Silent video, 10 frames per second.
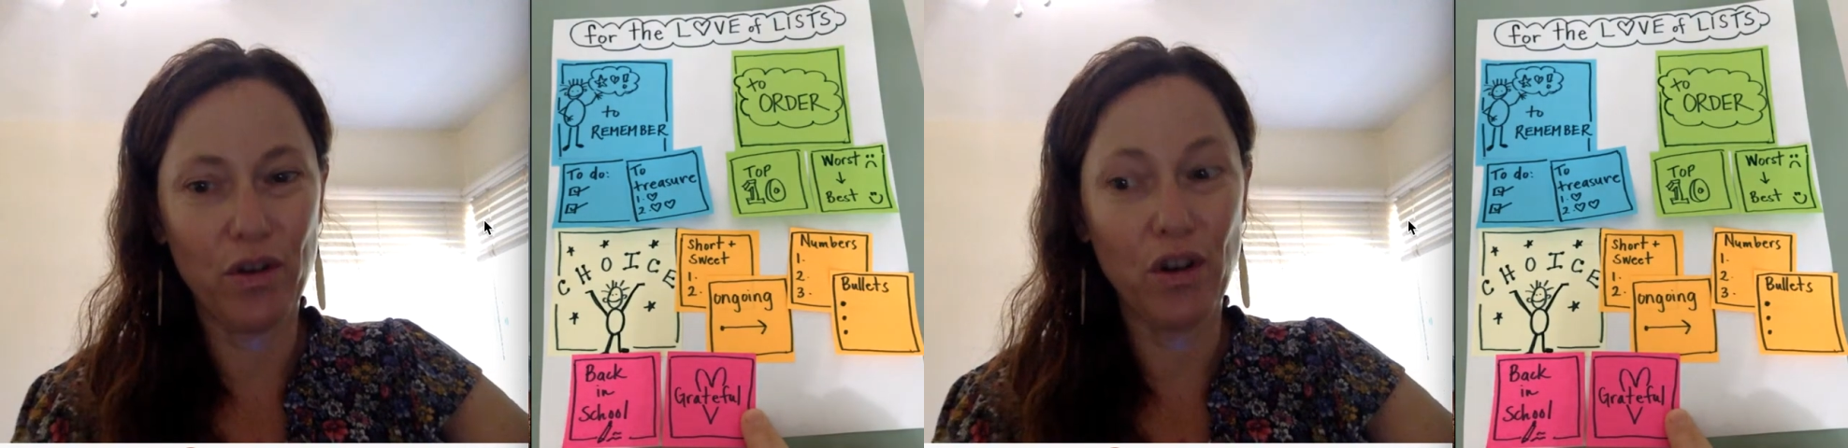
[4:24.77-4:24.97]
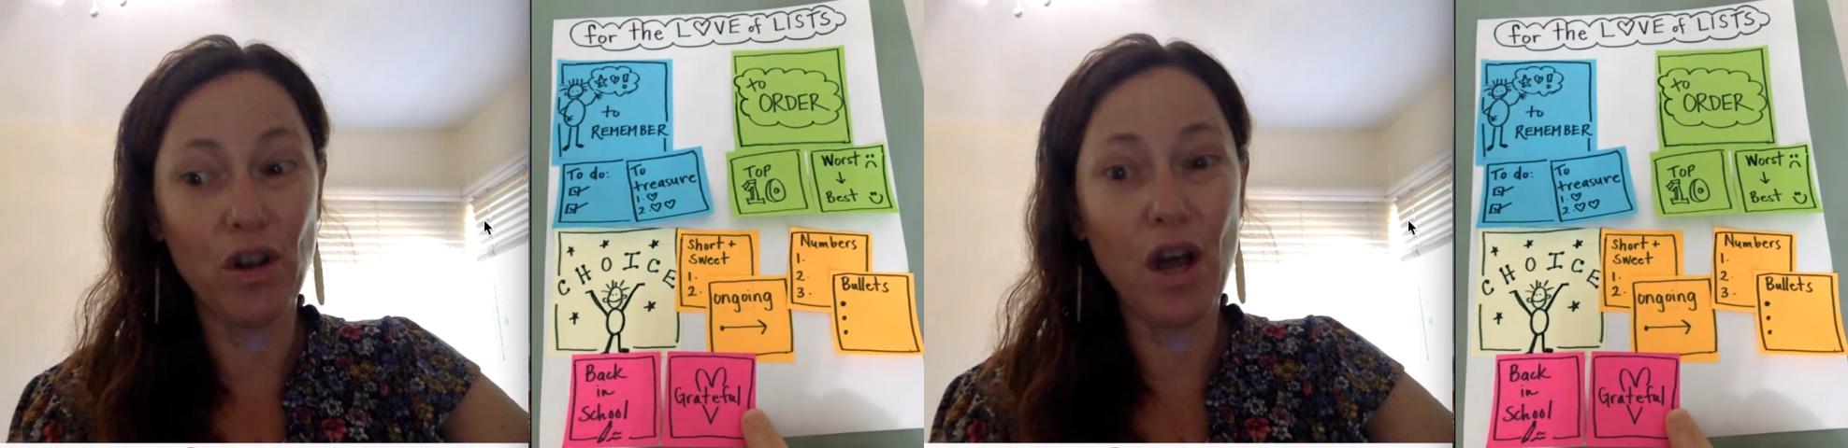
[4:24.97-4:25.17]

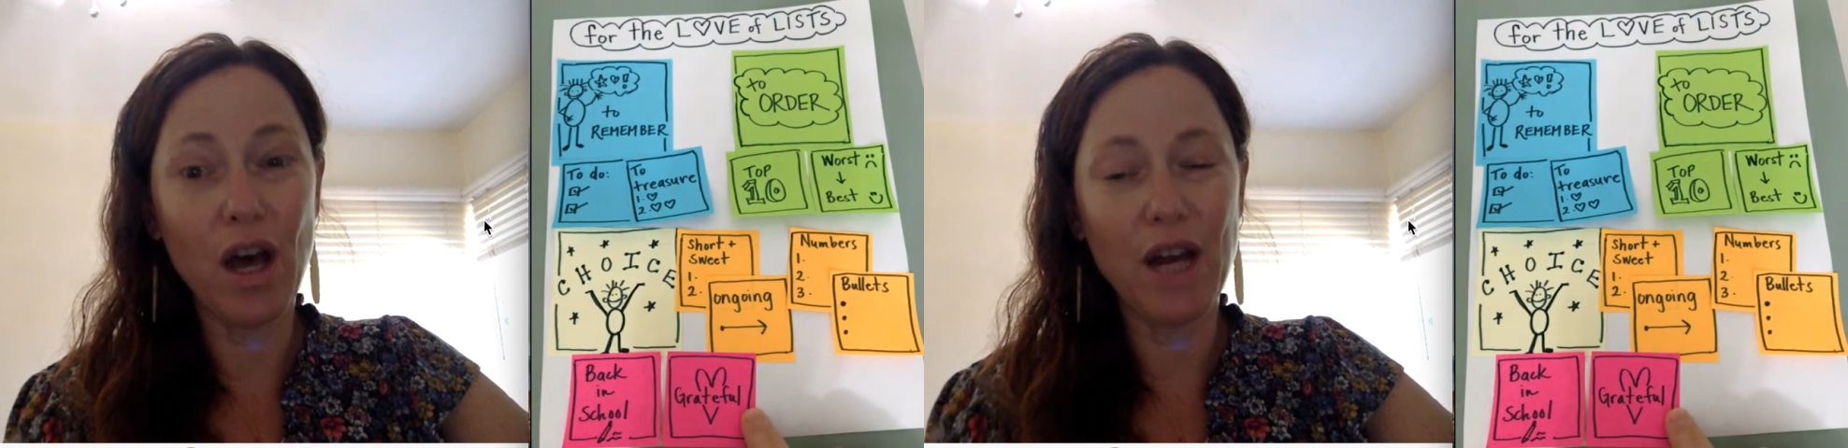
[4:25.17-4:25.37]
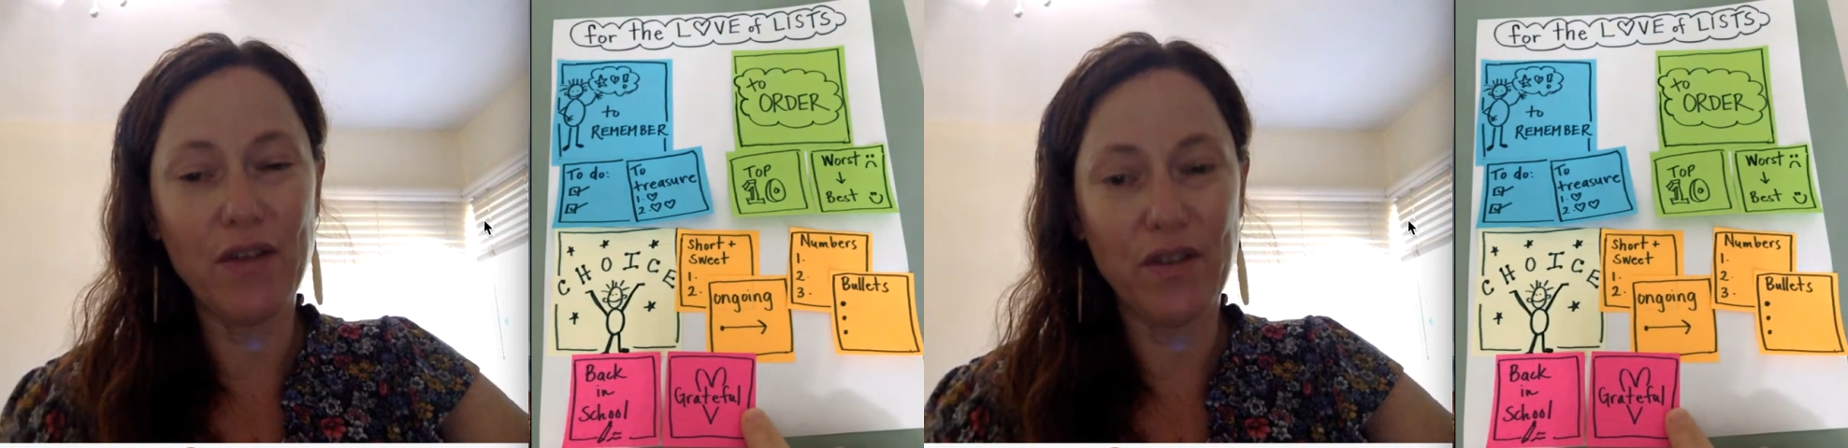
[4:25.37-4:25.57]
a
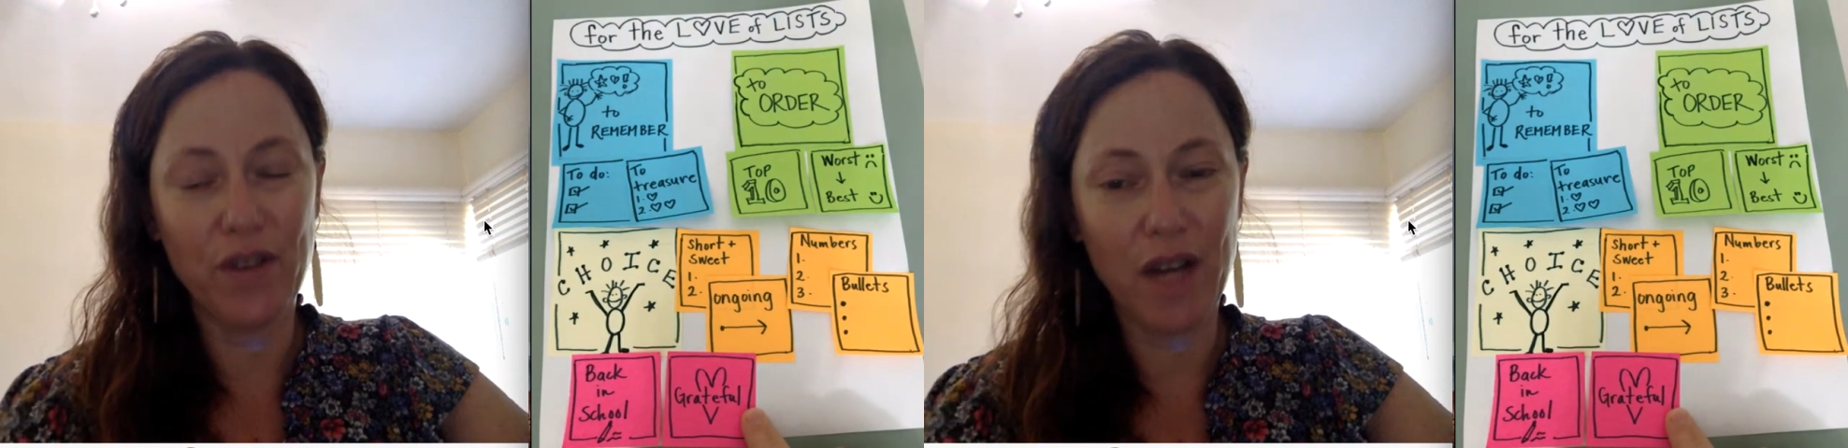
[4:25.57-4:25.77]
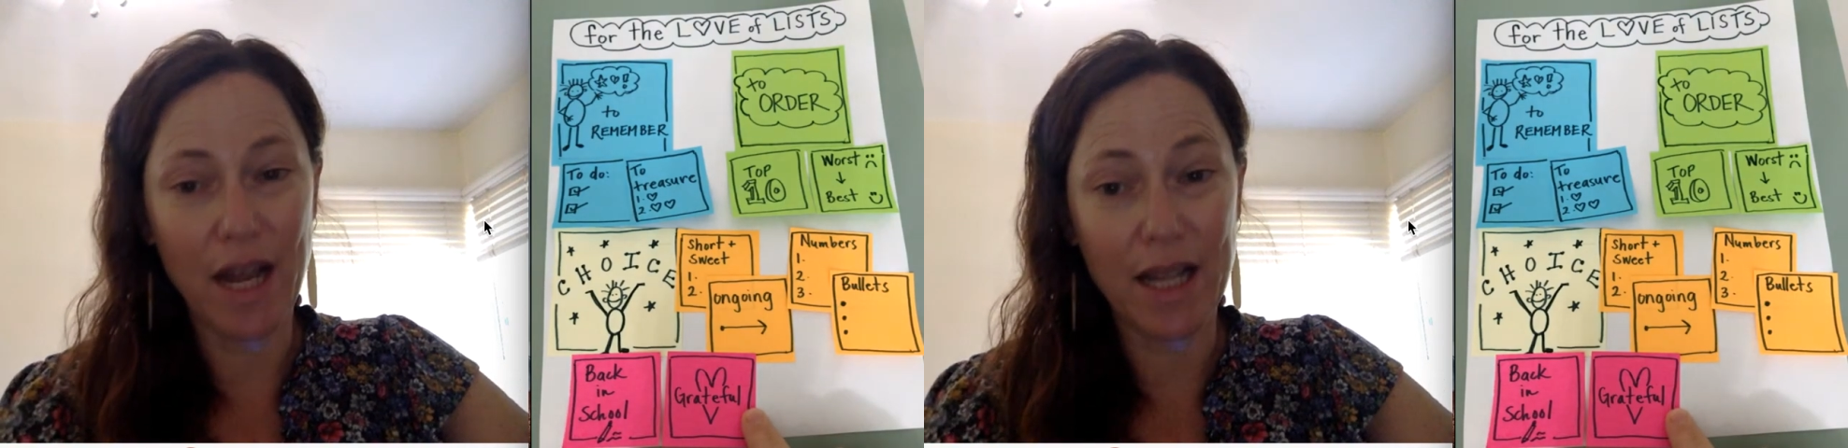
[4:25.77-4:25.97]
lot of different
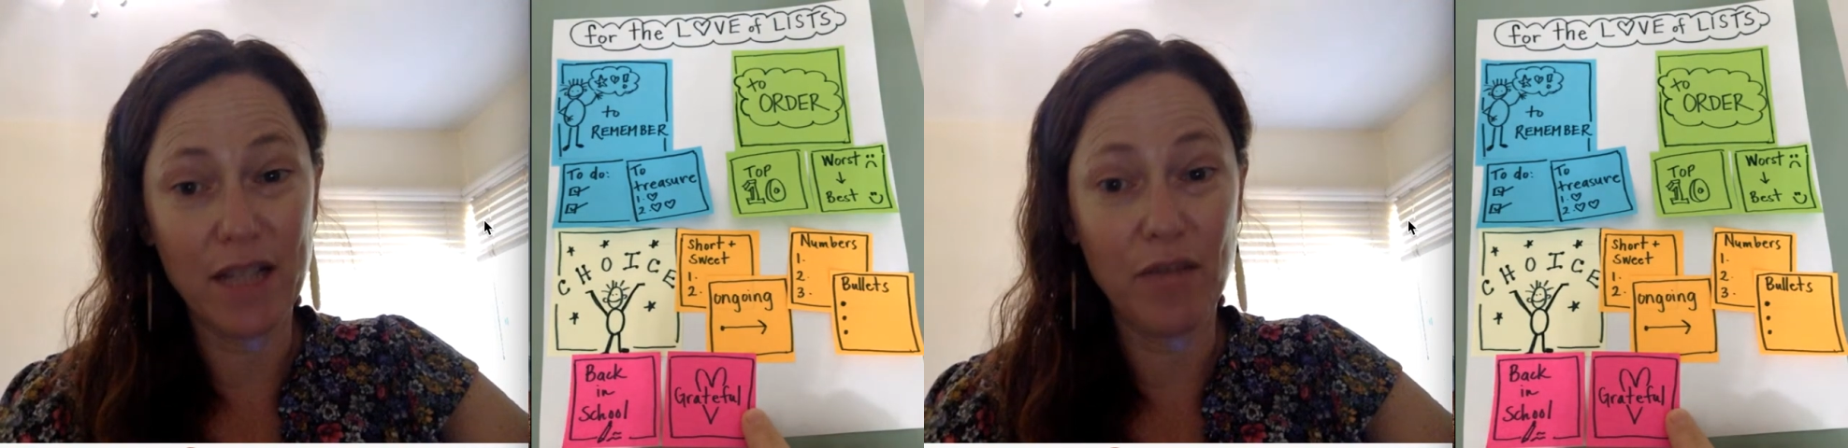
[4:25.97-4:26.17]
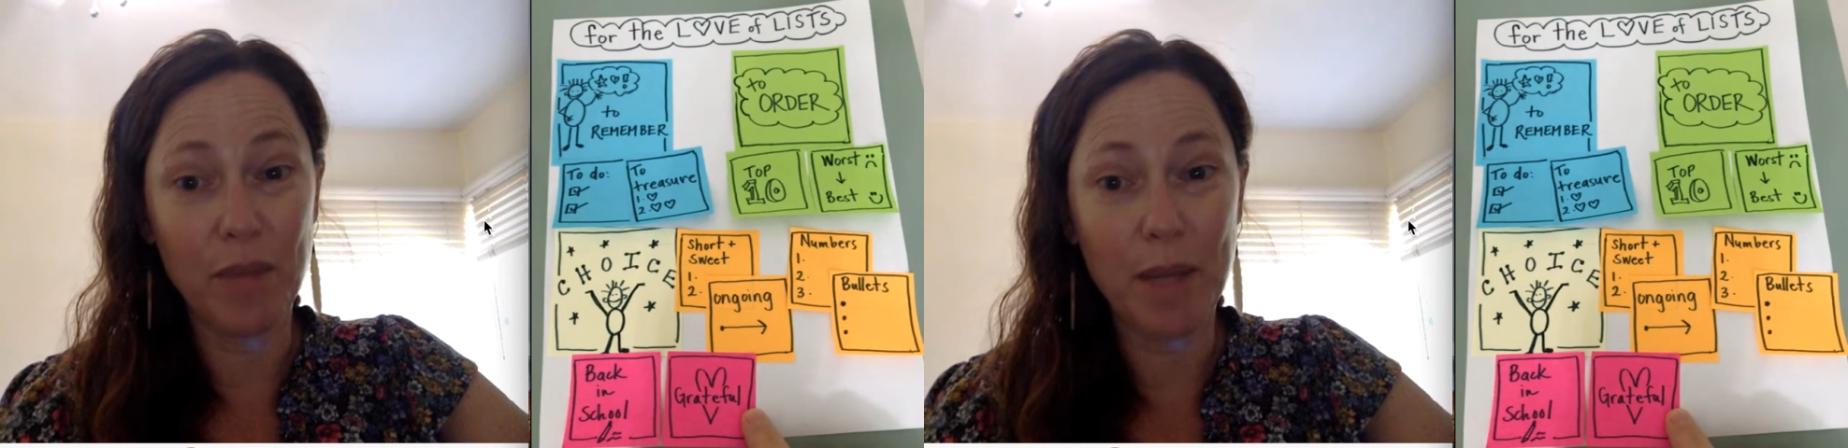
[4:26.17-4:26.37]
kinds
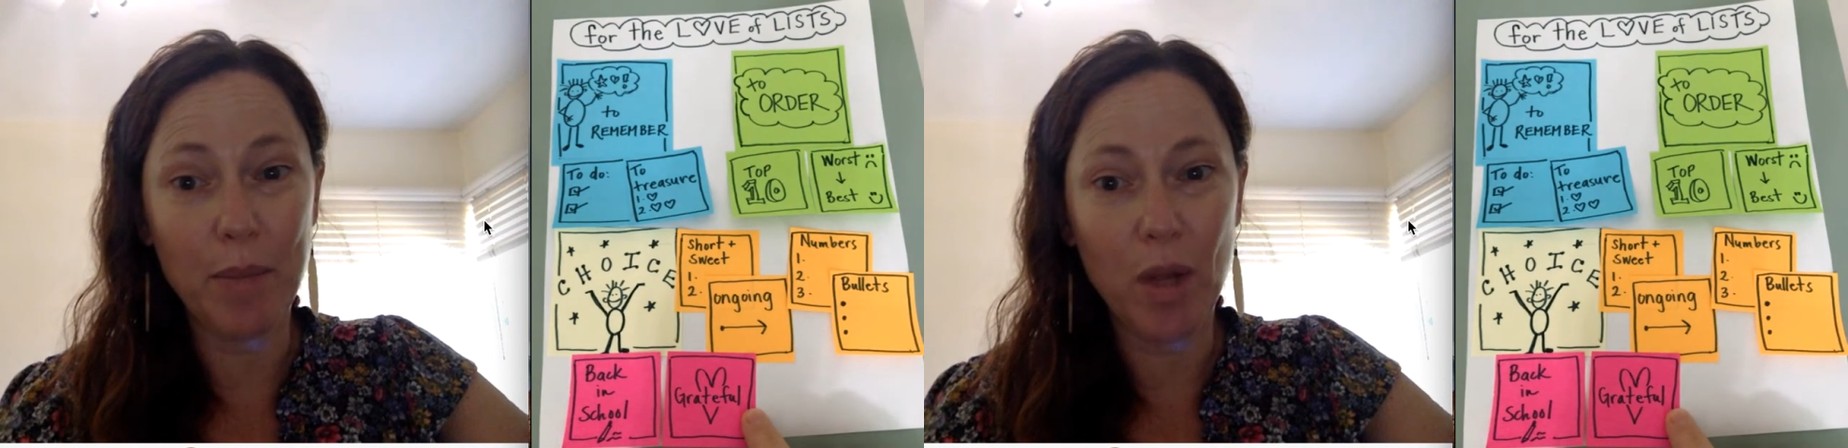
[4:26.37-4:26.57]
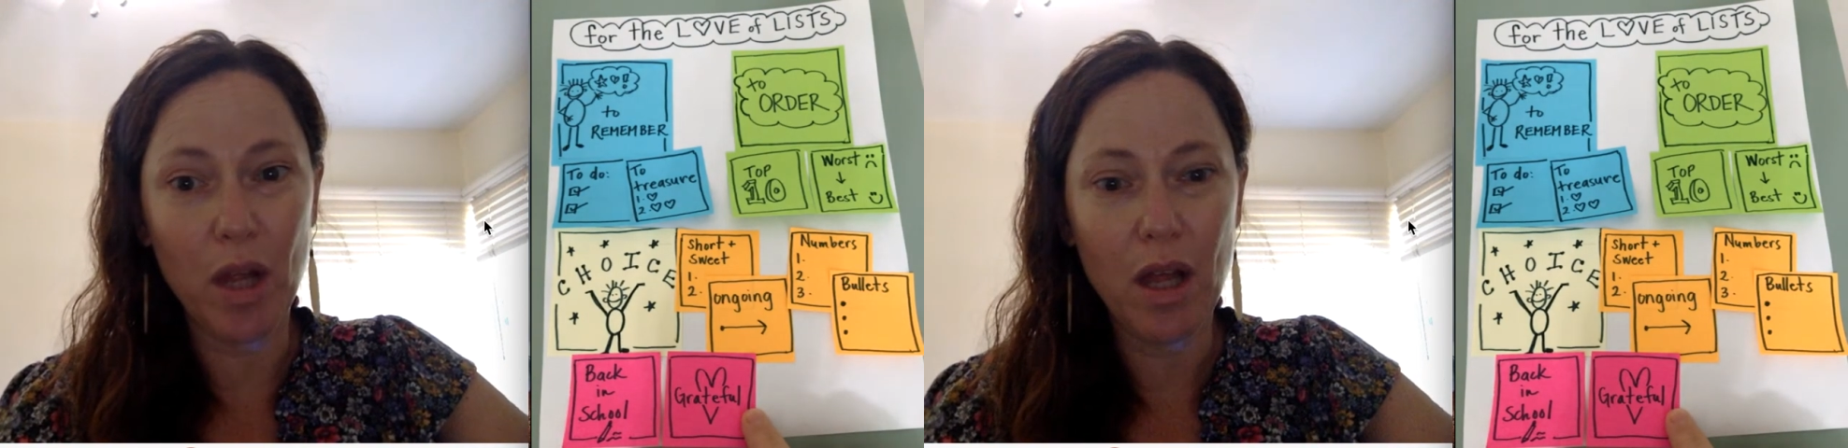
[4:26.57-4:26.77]
of people,